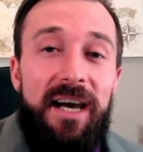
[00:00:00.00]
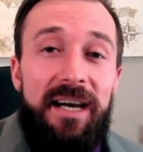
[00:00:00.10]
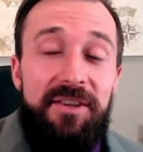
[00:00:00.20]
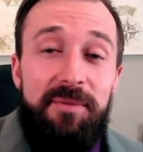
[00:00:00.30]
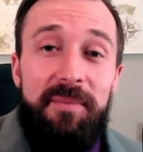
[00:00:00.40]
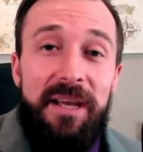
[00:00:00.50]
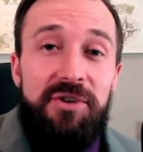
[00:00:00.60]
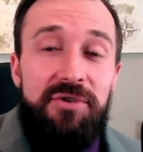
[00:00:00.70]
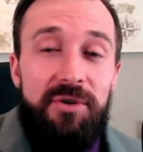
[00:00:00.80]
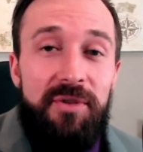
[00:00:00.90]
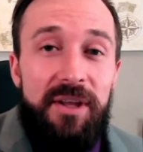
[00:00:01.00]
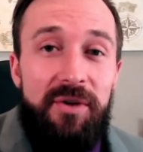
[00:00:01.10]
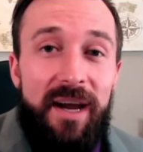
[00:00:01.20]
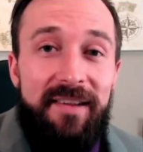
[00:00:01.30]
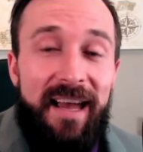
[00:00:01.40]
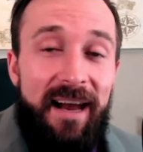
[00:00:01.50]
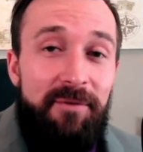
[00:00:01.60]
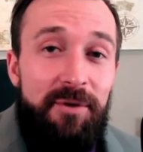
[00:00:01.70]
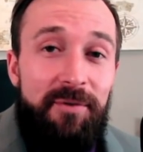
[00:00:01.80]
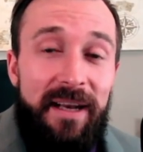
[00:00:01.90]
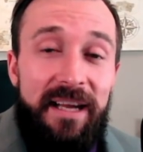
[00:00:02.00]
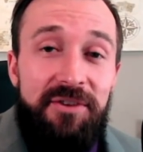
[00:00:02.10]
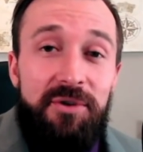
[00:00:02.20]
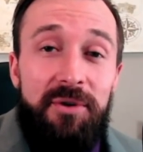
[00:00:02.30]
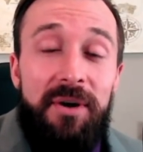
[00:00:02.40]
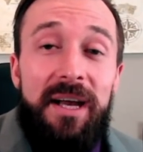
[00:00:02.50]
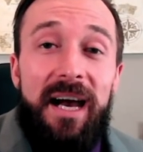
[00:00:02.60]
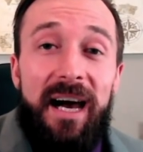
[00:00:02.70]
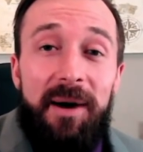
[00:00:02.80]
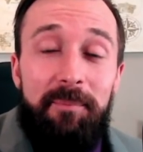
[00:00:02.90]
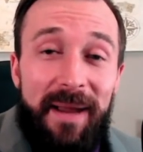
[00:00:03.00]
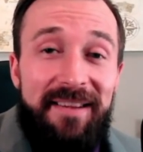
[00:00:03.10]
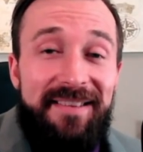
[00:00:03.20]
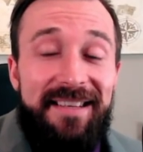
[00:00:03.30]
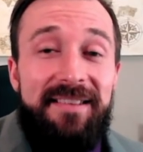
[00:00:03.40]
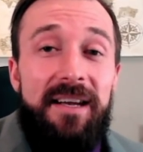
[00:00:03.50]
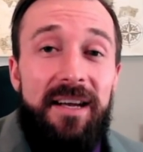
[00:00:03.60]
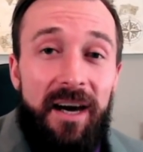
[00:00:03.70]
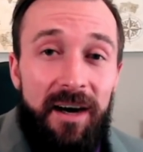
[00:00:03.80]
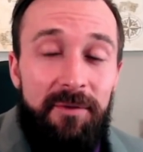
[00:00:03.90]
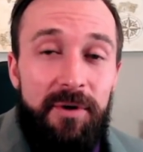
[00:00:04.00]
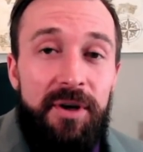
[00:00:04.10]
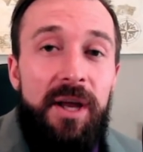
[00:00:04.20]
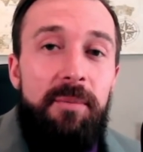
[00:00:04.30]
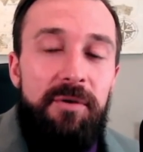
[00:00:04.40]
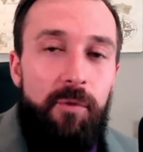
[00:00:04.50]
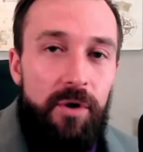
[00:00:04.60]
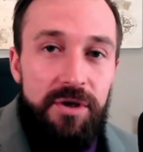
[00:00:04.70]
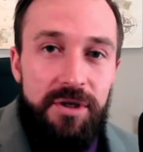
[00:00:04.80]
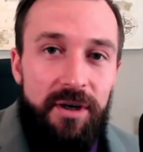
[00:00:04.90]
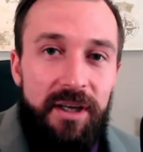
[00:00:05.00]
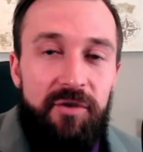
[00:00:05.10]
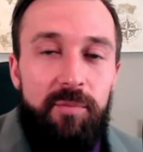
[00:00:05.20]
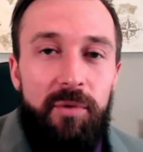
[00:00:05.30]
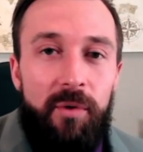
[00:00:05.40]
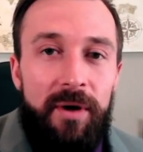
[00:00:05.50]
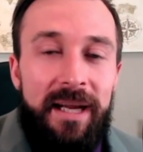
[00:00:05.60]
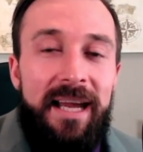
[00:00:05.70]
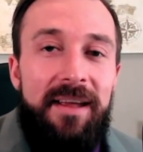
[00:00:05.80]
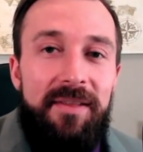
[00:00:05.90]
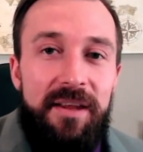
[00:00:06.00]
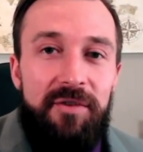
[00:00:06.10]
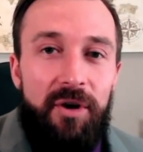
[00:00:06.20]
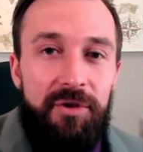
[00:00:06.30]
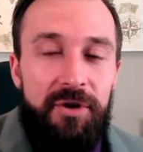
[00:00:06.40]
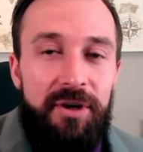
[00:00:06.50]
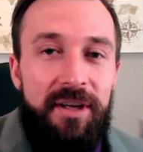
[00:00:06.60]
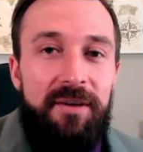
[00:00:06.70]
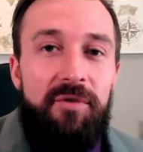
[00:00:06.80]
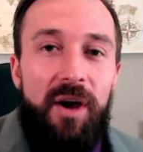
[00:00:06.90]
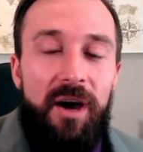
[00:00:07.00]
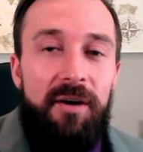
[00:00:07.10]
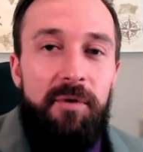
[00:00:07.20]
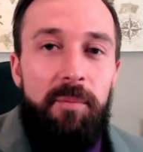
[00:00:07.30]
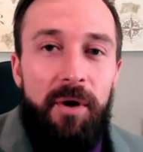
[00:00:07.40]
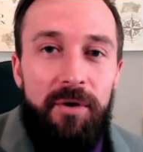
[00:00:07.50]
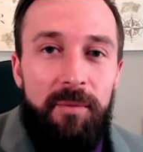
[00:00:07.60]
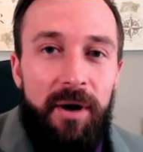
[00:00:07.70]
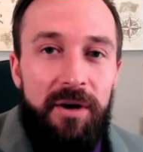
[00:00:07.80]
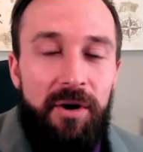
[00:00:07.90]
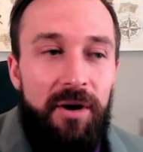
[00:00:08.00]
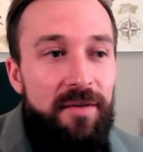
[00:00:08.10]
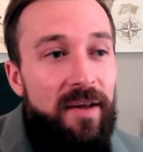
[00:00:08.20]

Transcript: to make sure that you guys have your financial basis covered before you start exploring these alternatives of Pokemon cards.